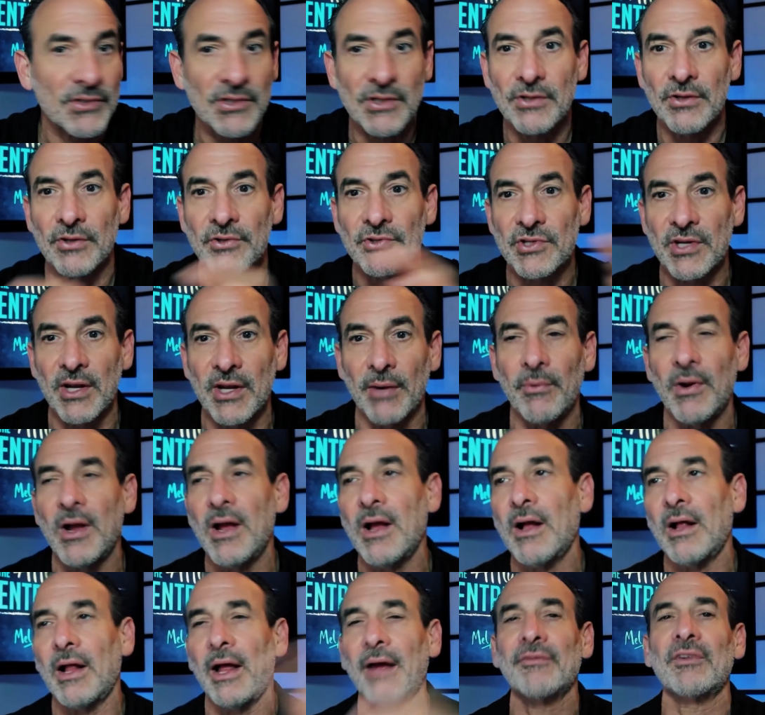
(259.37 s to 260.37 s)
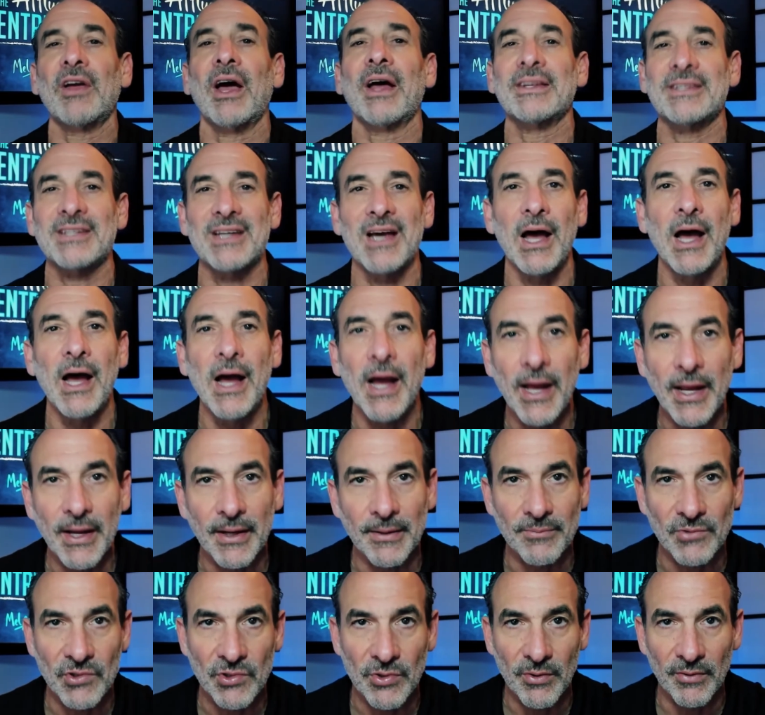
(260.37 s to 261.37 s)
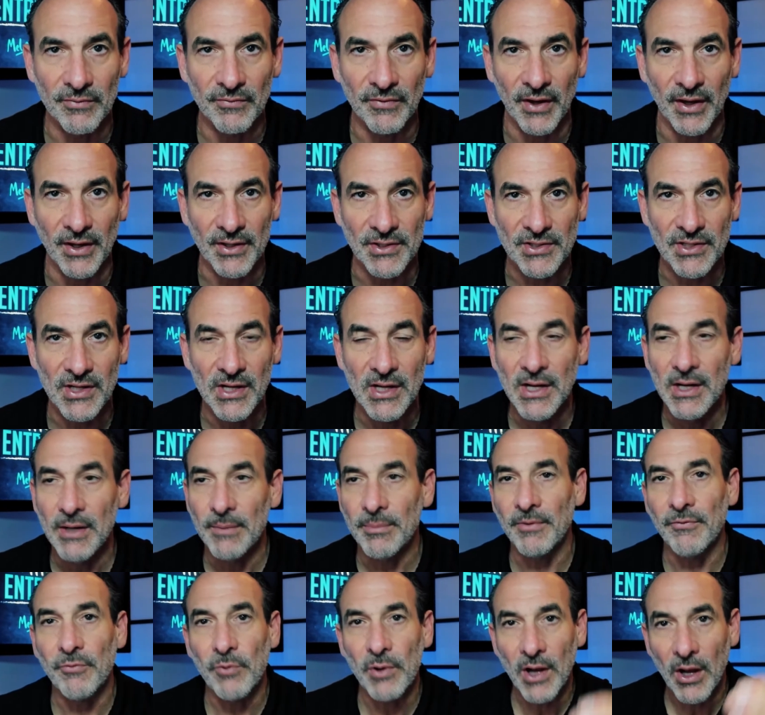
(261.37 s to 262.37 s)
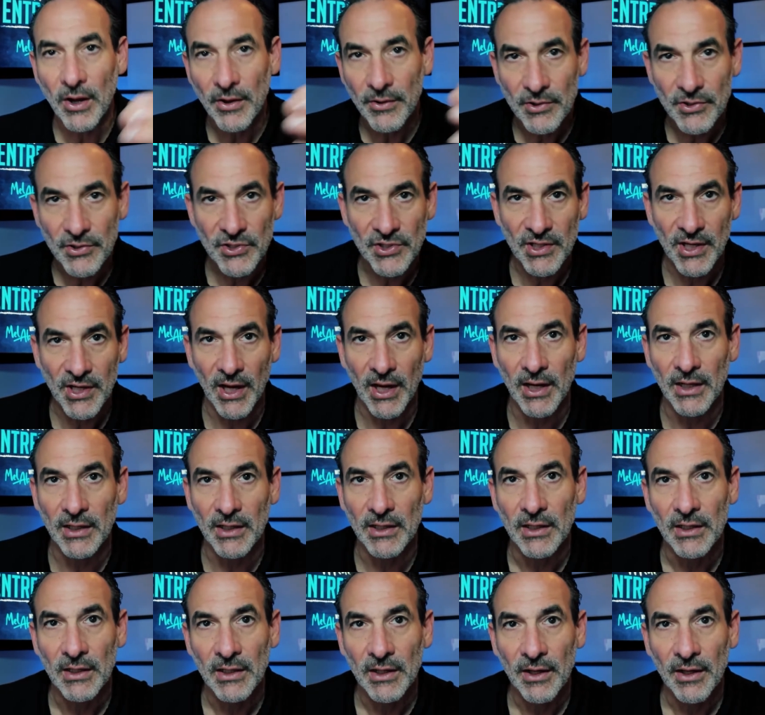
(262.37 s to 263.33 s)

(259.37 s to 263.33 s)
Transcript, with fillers: you'll say, well, I've got time to invest. But if we understand